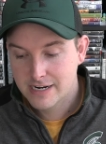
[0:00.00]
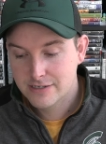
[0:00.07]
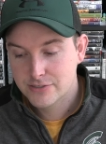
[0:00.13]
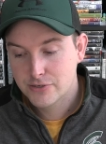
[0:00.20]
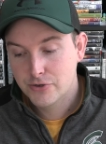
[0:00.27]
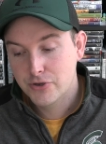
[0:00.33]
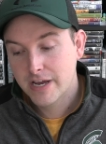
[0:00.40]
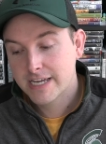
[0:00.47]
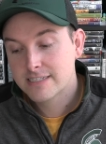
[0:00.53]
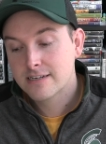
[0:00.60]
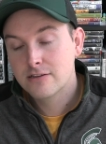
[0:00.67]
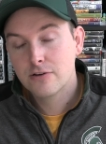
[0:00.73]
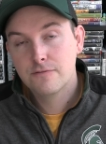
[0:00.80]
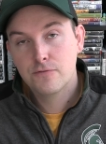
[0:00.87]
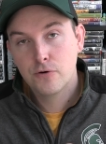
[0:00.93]
And so you guys
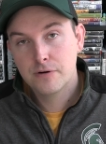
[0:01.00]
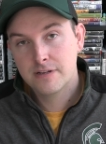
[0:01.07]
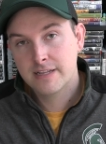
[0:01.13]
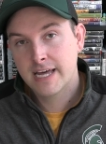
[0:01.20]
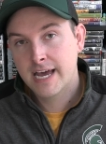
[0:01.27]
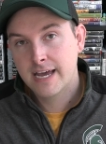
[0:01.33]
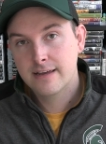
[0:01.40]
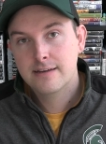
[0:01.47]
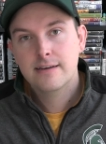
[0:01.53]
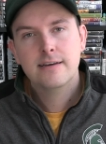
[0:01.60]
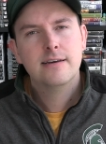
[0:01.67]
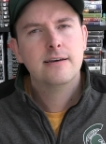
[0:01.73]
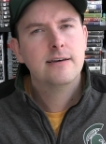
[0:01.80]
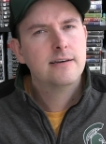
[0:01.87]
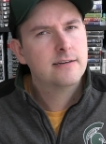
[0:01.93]
can look forward to that
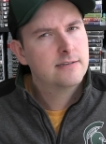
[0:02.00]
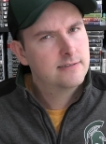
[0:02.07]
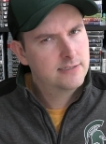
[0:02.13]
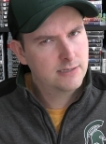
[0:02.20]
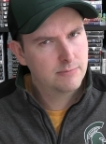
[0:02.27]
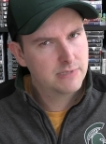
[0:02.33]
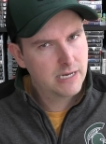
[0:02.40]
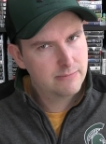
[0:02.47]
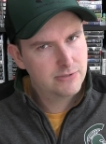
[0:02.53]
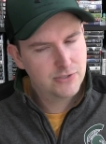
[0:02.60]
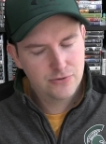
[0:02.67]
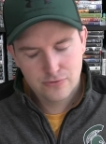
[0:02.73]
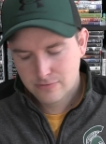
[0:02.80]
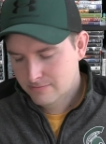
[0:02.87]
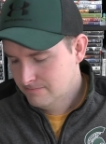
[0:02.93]
sometime
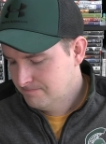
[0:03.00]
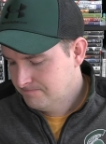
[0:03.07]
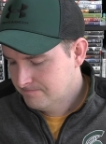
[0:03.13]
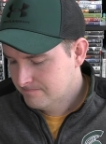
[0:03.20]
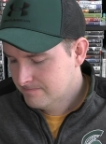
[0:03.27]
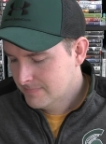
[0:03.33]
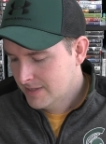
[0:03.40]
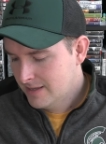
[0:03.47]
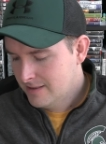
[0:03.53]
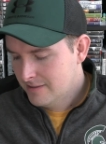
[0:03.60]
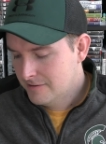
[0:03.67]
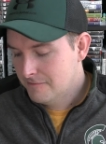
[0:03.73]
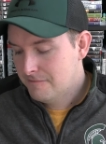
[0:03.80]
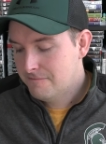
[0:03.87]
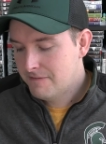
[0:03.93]
soon.
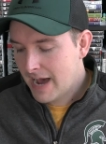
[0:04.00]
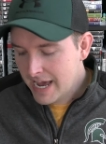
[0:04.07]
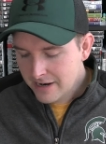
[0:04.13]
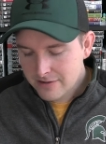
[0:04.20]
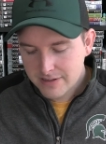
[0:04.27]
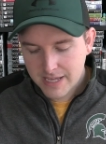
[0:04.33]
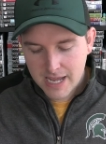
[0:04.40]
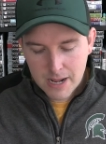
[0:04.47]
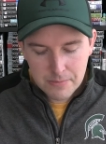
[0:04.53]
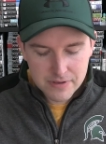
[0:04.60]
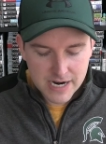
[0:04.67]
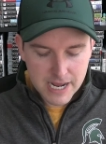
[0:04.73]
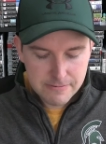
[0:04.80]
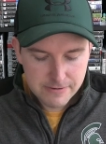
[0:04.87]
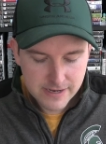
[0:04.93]
The final game
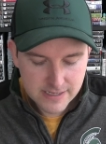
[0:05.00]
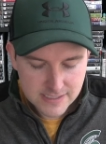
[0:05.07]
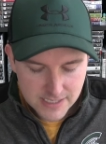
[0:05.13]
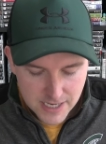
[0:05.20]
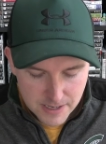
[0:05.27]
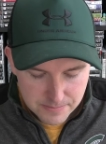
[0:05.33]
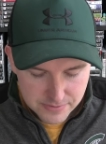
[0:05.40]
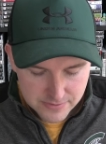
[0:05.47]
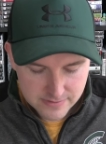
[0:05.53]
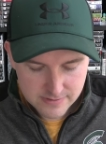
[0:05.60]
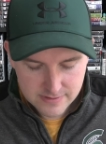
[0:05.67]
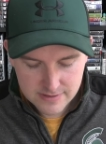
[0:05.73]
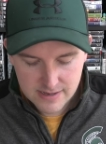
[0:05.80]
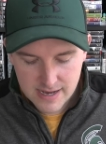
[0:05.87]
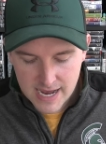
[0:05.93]
that I picked up
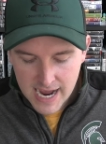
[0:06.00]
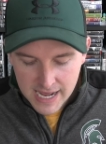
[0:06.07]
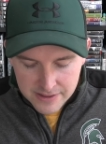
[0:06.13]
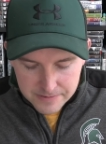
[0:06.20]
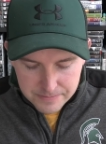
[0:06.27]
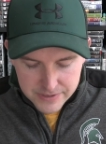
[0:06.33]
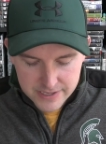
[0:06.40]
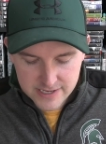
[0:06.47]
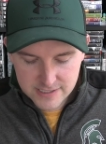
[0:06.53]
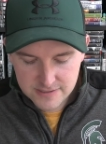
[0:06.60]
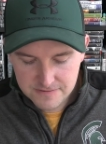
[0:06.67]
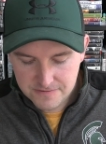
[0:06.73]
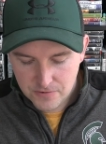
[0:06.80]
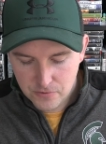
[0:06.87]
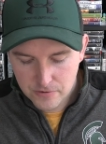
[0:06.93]
on the
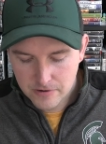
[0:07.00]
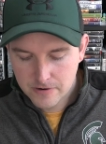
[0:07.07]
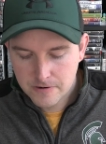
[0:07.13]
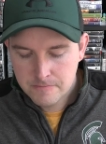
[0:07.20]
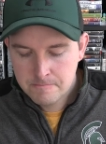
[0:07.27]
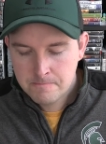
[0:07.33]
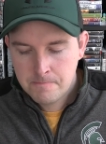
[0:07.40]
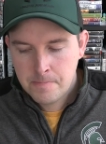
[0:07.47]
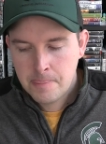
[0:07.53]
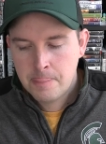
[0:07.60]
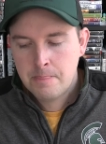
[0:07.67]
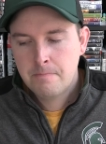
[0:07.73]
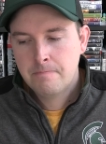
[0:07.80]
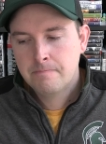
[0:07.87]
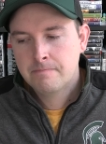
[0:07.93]
PS4
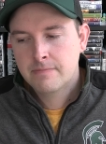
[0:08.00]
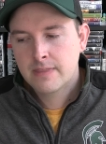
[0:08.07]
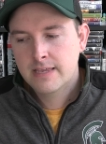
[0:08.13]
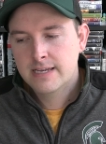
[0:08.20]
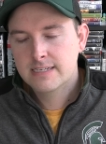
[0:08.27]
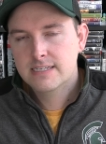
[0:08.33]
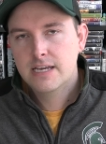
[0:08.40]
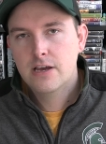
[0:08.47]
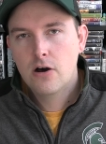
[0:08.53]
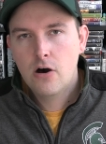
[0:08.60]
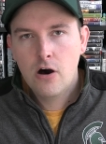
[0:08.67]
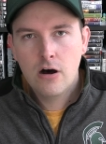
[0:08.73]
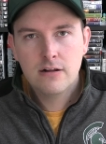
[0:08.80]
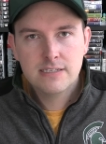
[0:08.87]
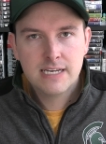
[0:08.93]
is a
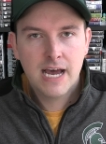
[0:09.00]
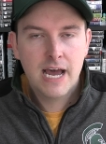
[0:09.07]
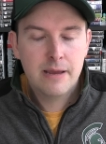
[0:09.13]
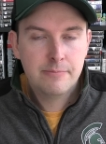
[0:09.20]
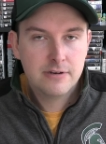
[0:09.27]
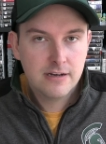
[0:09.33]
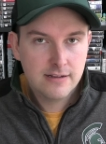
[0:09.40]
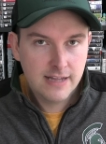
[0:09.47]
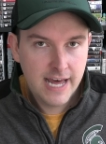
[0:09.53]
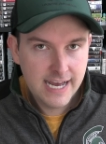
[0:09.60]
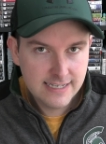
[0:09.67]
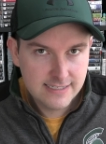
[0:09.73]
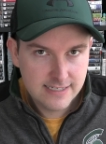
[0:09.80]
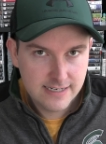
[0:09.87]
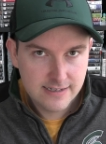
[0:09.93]
all-time
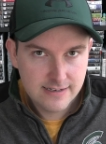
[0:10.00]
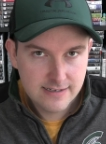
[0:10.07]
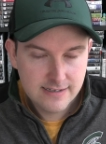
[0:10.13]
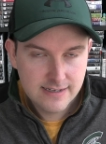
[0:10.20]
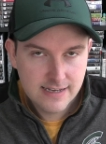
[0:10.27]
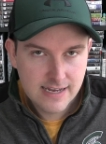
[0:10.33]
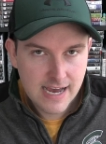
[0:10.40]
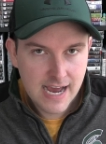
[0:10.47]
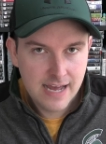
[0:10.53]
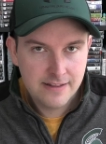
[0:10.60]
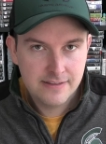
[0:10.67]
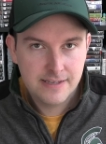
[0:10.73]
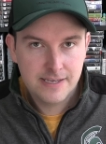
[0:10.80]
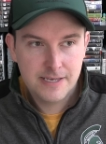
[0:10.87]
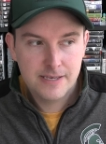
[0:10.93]
classic
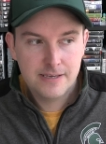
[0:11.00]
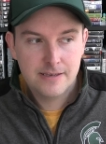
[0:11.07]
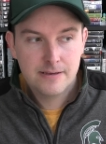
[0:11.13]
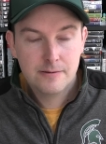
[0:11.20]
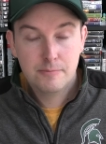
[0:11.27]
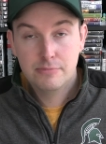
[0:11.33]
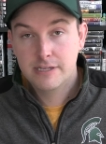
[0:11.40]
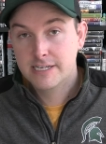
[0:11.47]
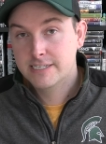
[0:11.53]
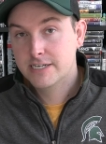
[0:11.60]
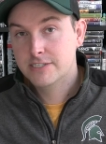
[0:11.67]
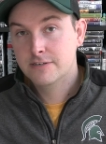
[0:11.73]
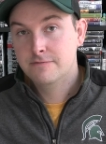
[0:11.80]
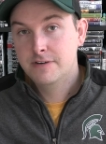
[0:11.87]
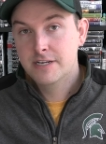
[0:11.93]
on the
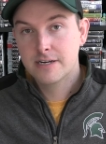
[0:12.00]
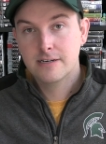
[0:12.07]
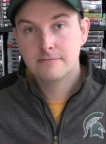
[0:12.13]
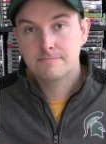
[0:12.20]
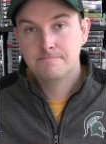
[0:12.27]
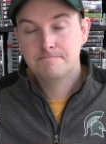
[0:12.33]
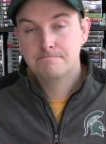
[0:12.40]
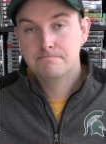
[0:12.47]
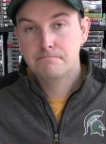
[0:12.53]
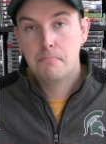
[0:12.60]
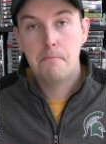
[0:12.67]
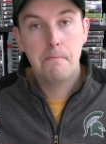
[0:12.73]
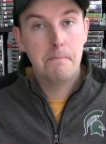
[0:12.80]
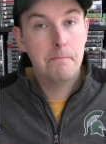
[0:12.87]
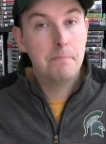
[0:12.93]
PlayStation Vita.
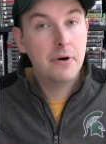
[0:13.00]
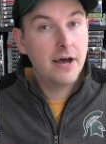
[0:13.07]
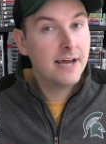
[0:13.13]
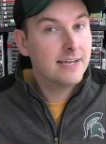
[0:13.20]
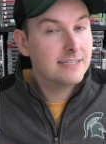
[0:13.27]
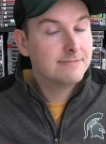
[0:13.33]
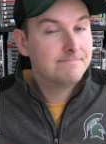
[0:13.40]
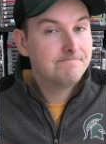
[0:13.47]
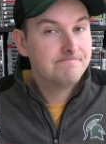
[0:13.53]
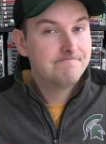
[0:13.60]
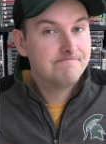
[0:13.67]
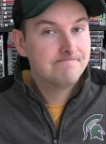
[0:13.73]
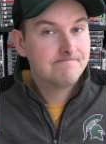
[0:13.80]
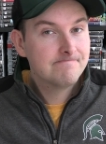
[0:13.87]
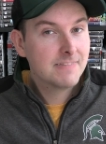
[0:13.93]
But
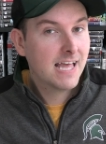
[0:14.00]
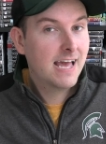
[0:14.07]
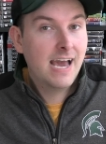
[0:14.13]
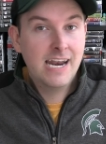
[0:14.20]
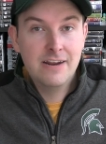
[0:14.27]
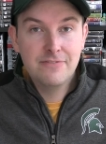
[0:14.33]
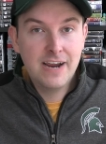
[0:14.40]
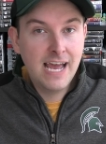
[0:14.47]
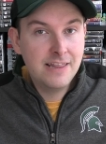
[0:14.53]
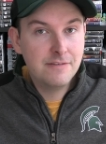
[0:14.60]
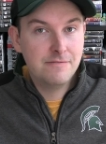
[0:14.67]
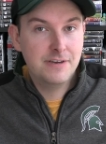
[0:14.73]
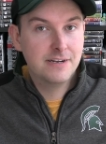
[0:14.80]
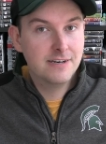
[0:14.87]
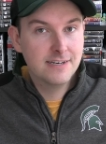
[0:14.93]
I never had
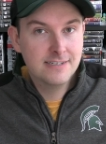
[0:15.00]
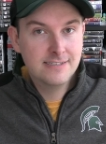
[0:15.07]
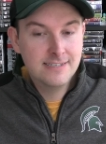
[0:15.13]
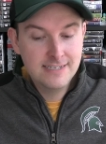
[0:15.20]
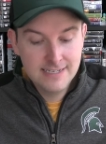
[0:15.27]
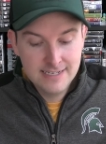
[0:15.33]
the Vita.